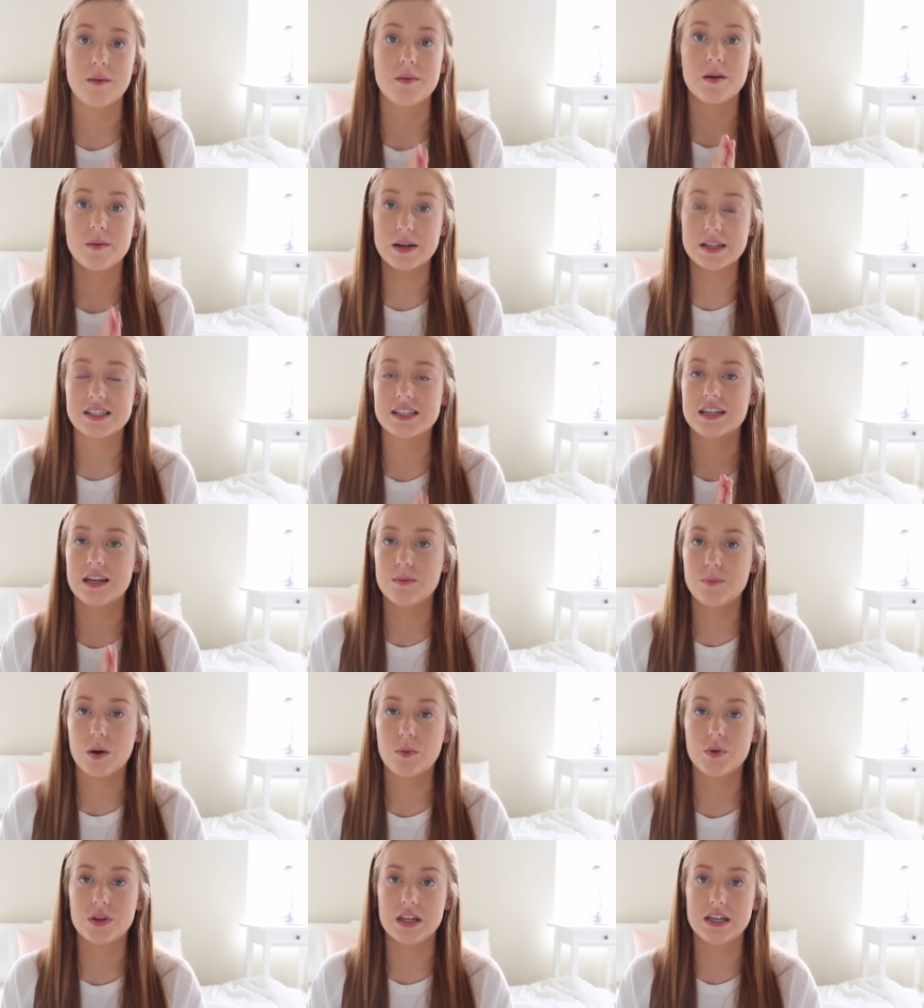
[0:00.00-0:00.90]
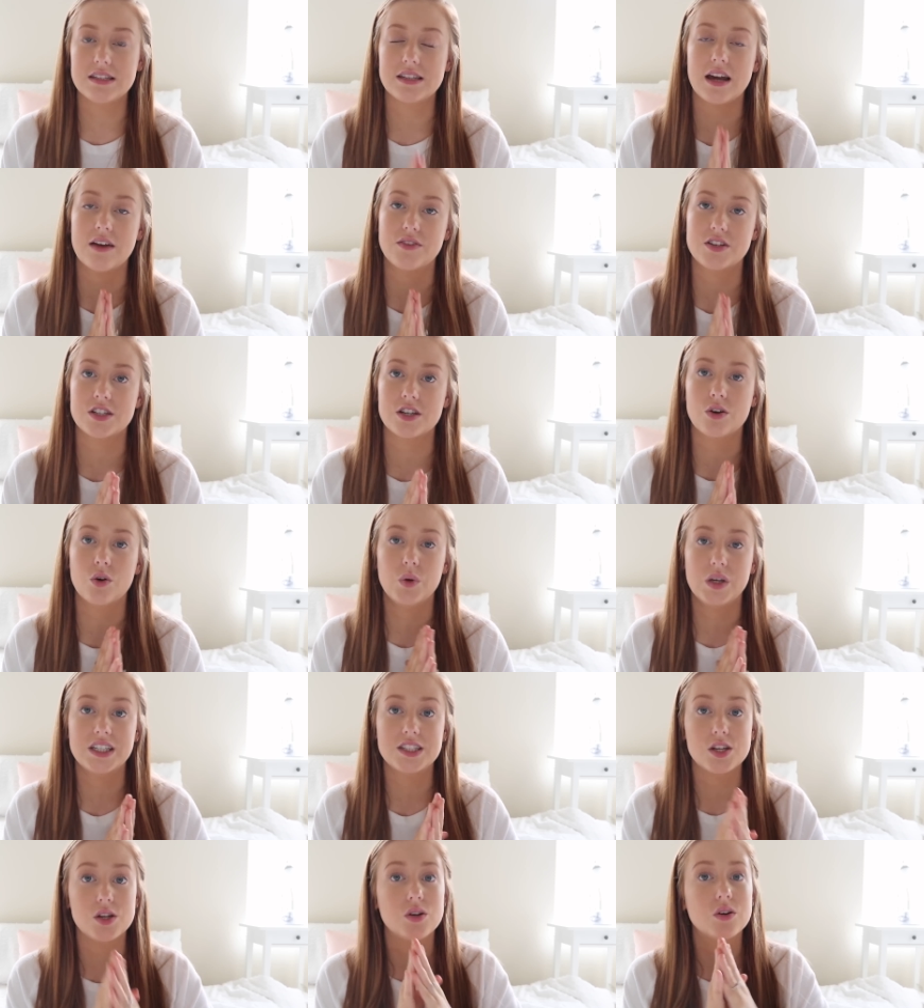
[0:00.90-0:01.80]
my best to keep up with these every single
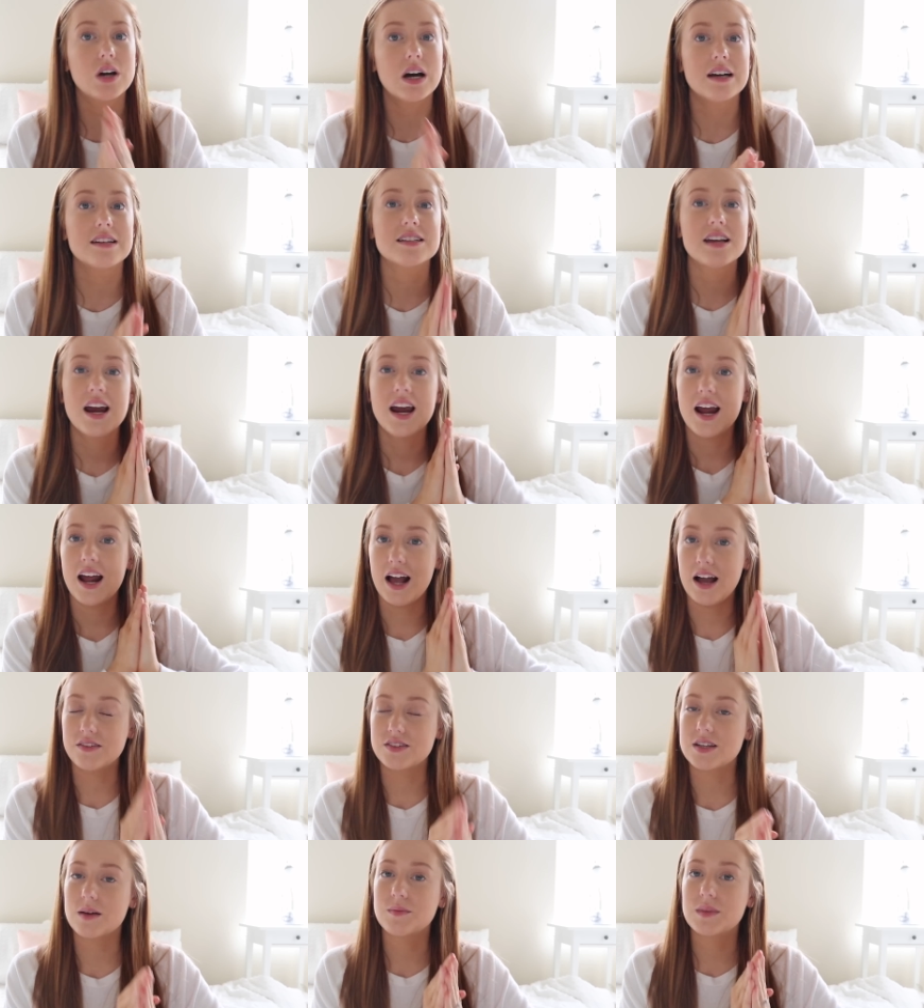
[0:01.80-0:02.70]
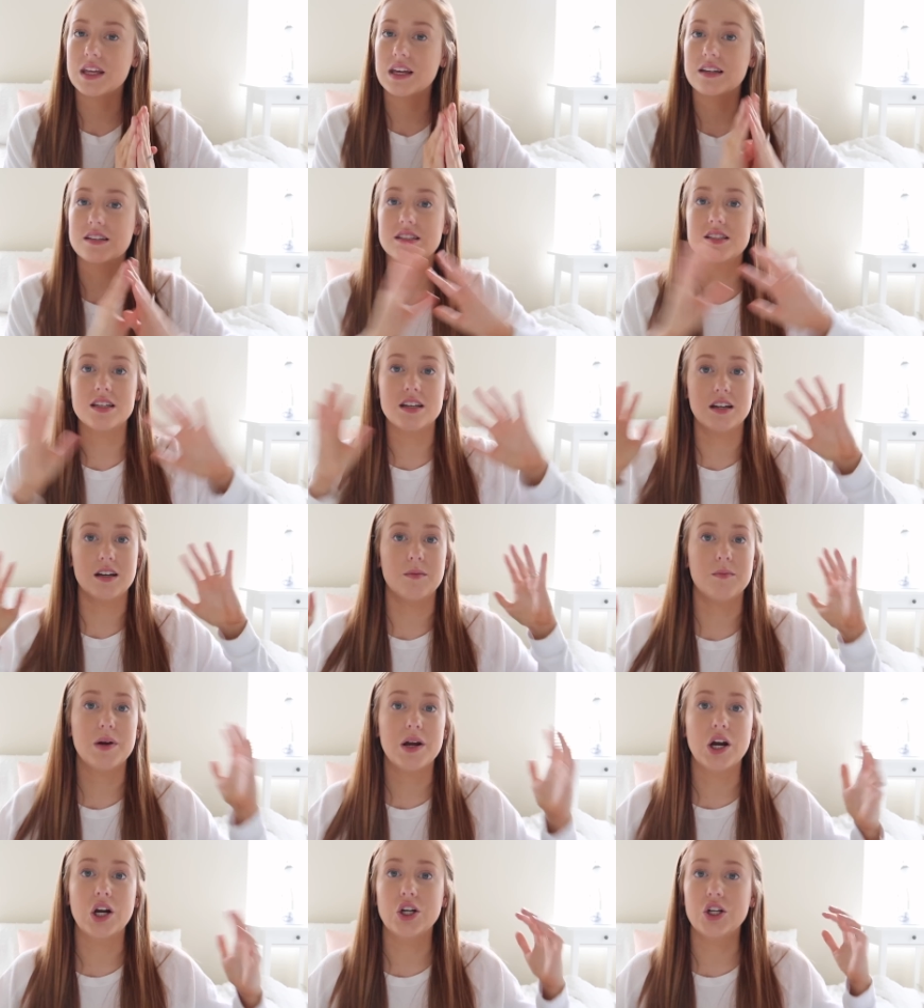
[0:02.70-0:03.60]
week so you guys have something to
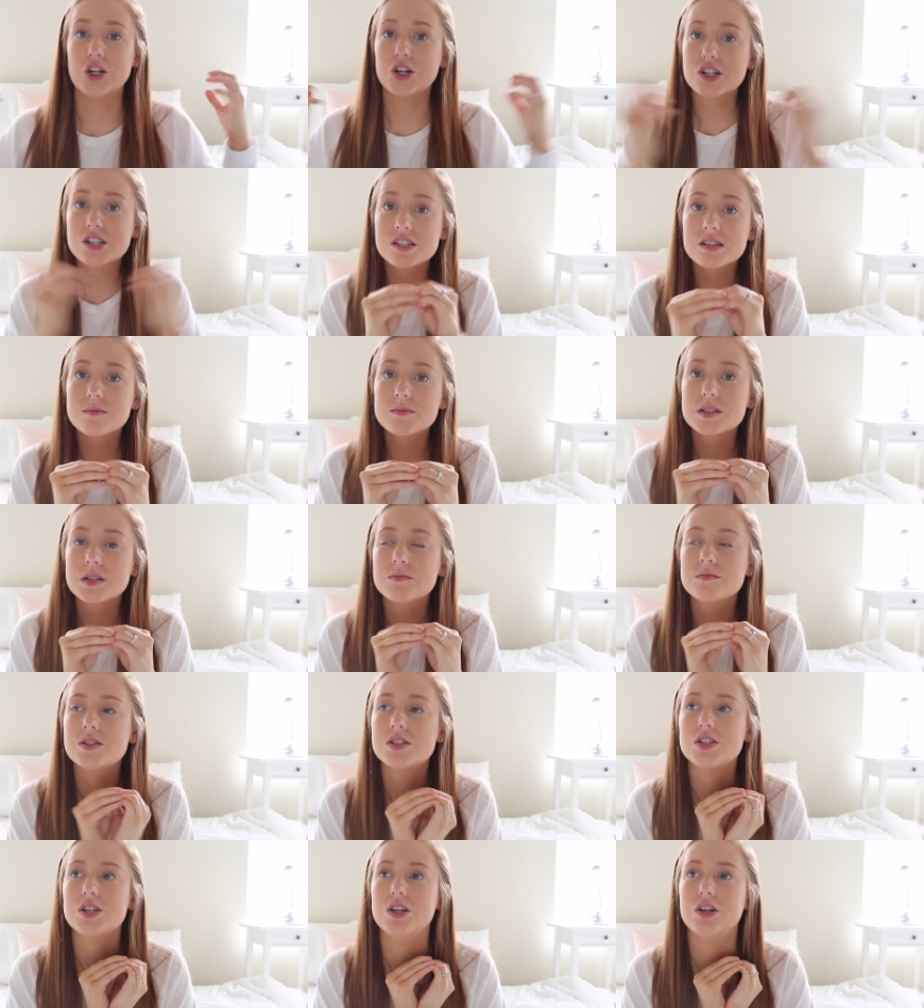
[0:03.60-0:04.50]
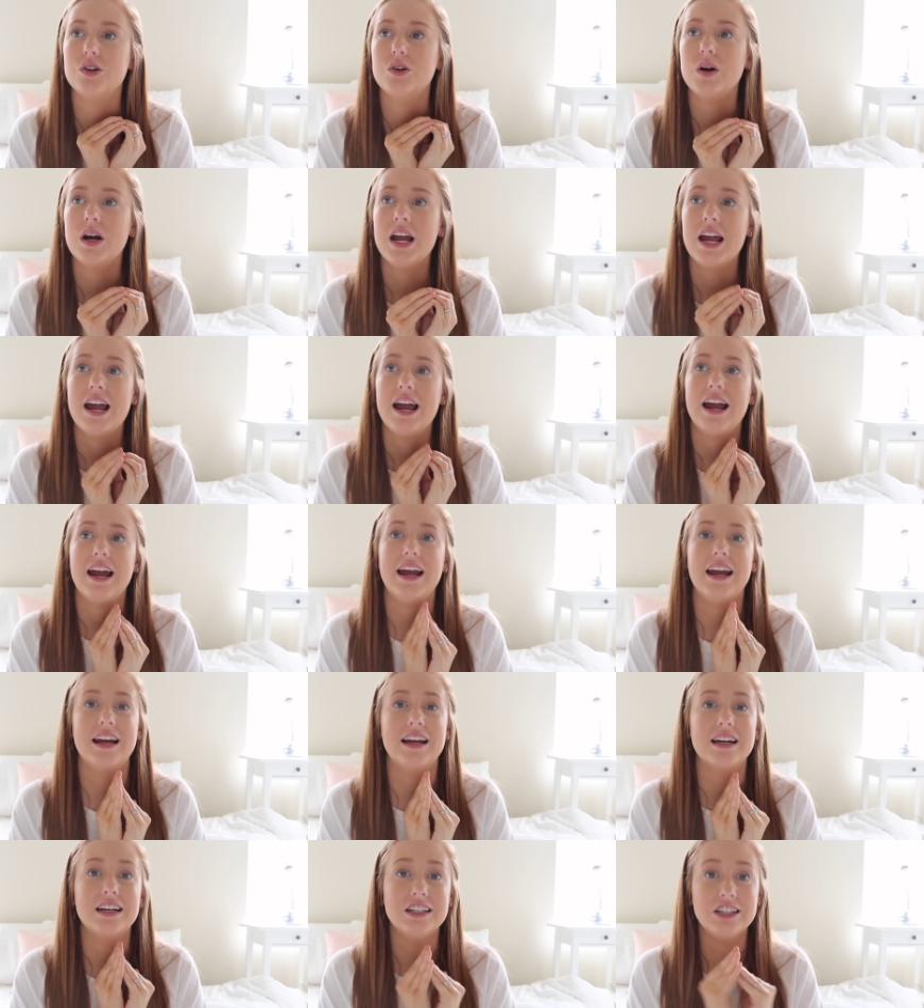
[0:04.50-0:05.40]
compare your symptoms to
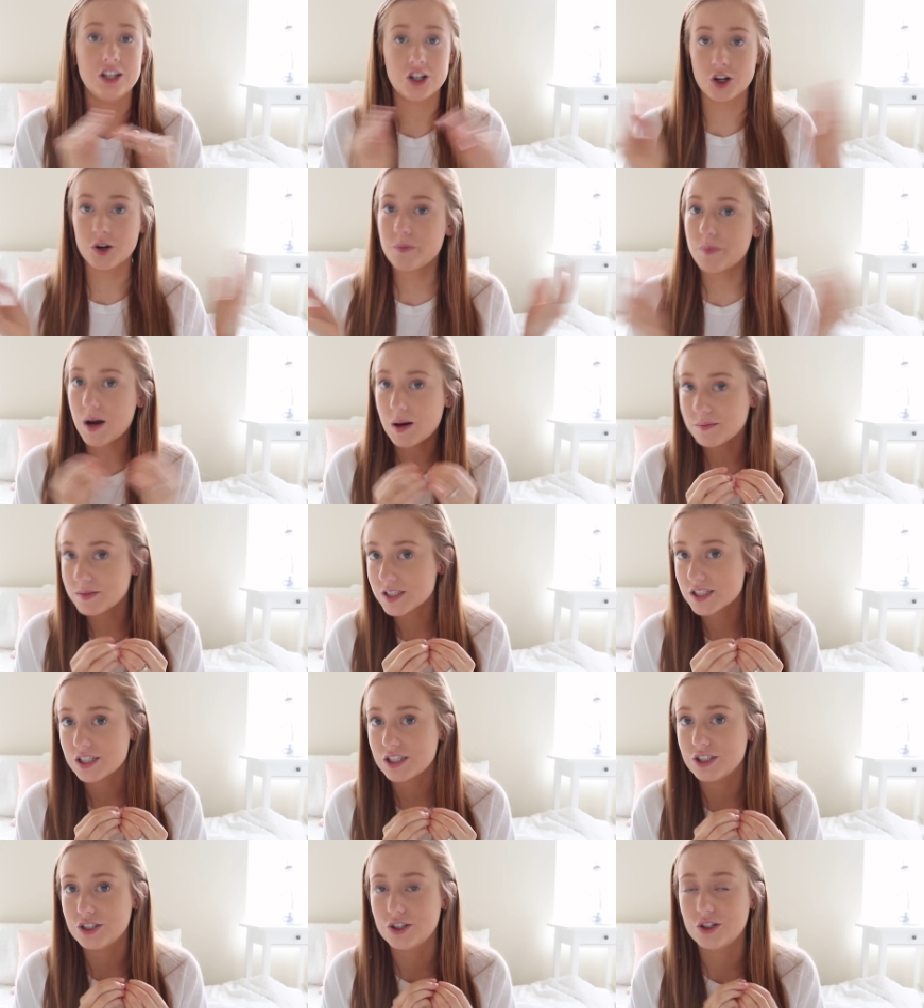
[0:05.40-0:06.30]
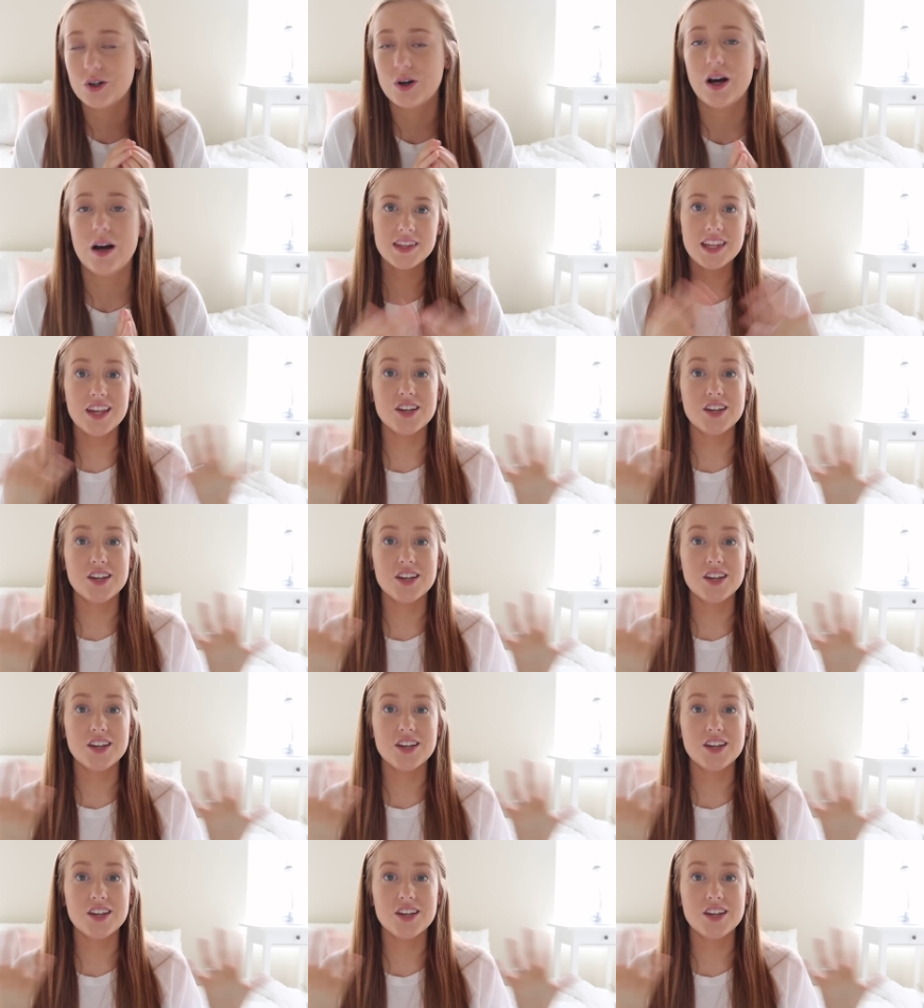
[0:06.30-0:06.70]
and your bump to.